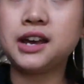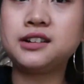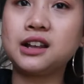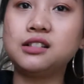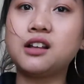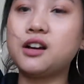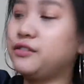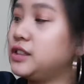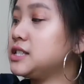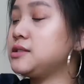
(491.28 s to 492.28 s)
and i
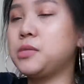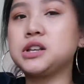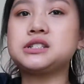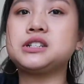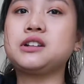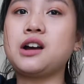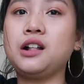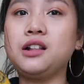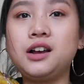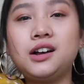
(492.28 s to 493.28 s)
love this mustard
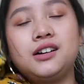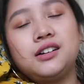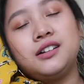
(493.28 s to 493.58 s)
color